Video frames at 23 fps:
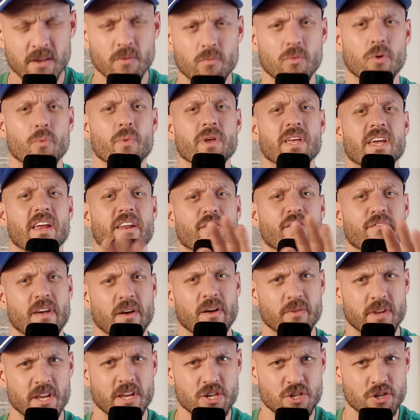When we get a
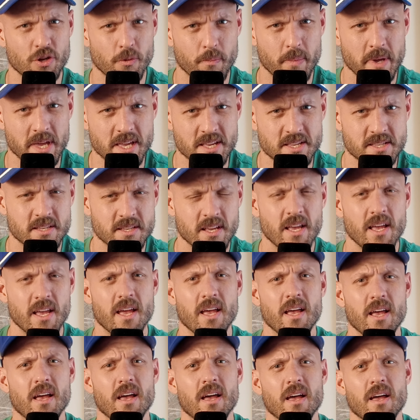foundational piece
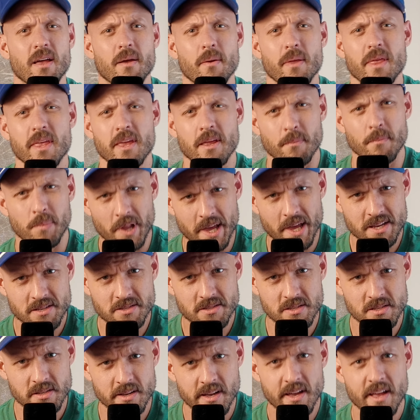in
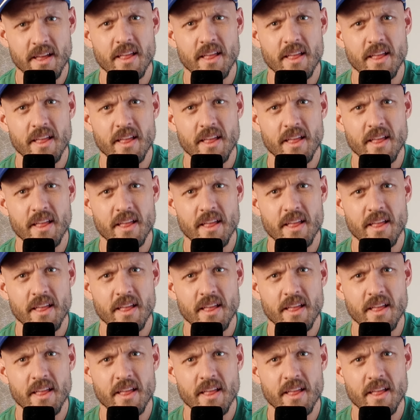place,